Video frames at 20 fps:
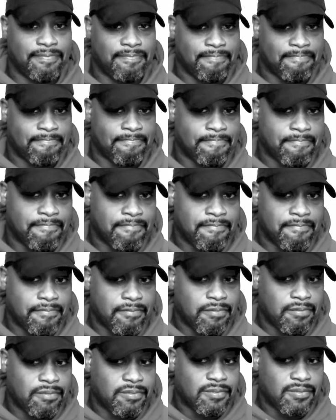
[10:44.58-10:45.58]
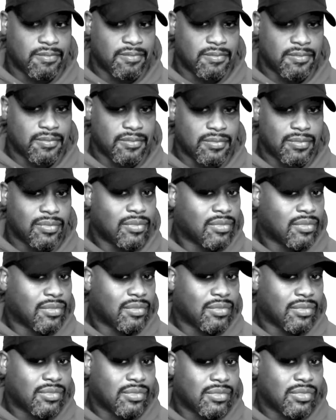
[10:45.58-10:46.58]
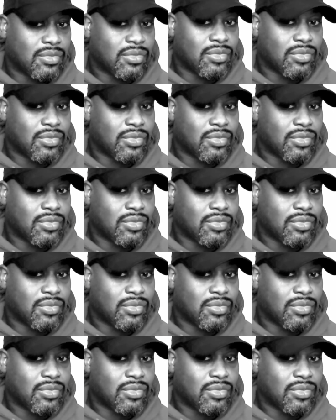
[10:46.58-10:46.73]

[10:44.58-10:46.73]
Nothing is said.